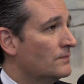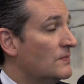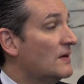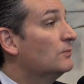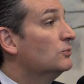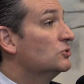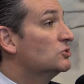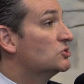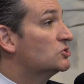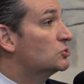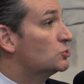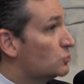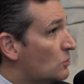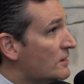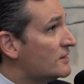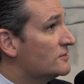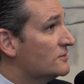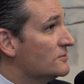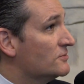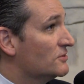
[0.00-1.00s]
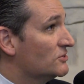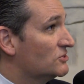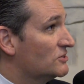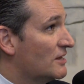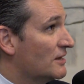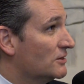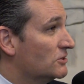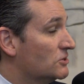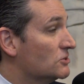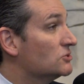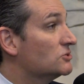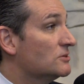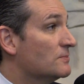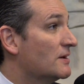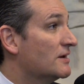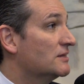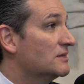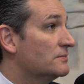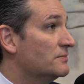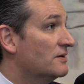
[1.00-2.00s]
that would strengthen the sanctions to
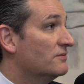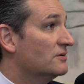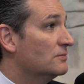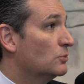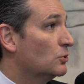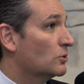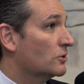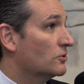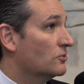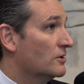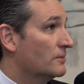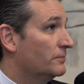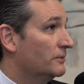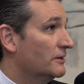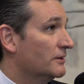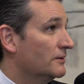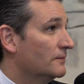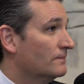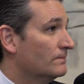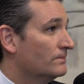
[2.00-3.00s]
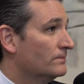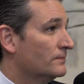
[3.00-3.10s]
make them even more crippling,